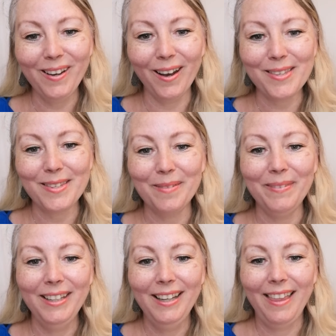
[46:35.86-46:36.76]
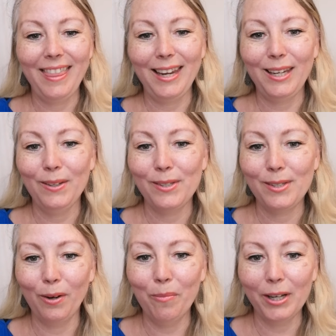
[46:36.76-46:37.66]
Awesome. Thank you
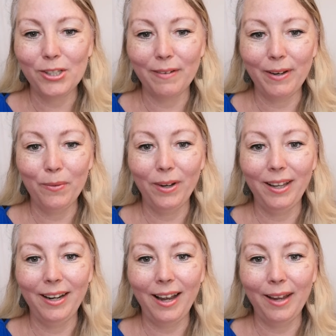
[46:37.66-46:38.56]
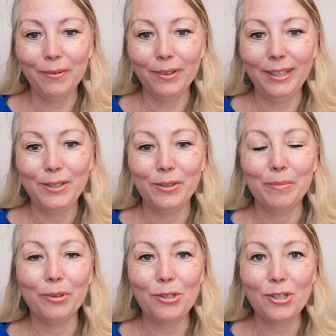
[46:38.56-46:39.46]
so much, everyone. I really do
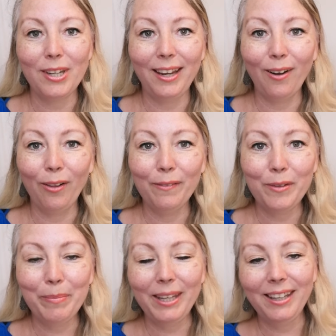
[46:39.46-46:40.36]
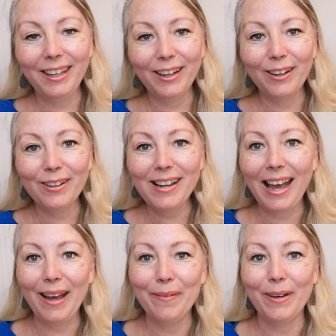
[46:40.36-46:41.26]
appreciate all of you being here.
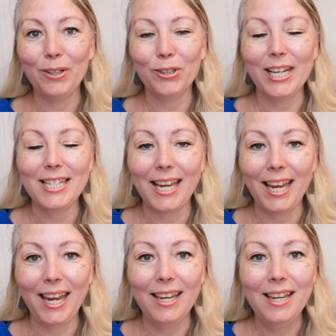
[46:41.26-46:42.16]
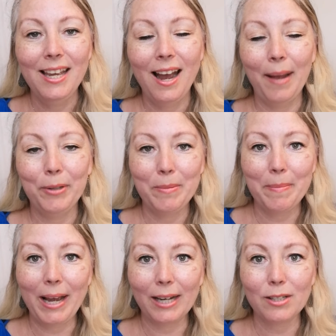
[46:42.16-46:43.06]
Have a great day. I'm going to
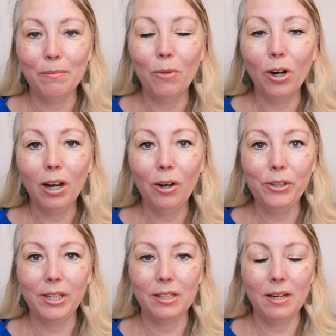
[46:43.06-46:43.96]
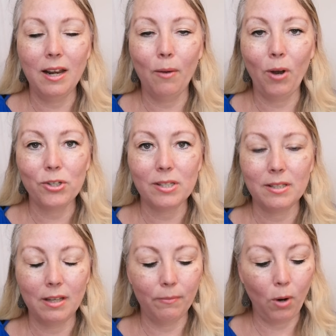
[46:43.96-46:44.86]
be back tomorrow. You can watch
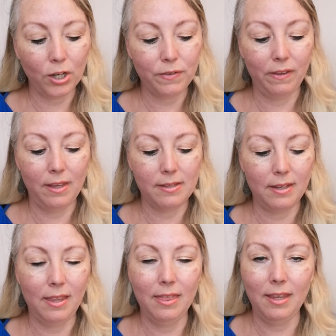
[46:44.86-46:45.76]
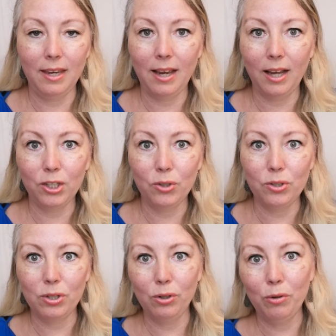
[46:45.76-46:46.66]
this, watch for this in the uh,
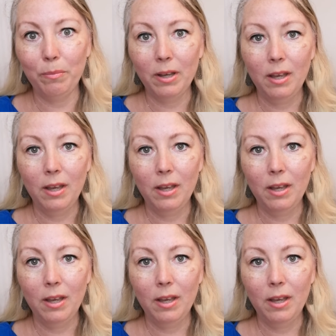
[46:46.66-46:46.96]
YouTube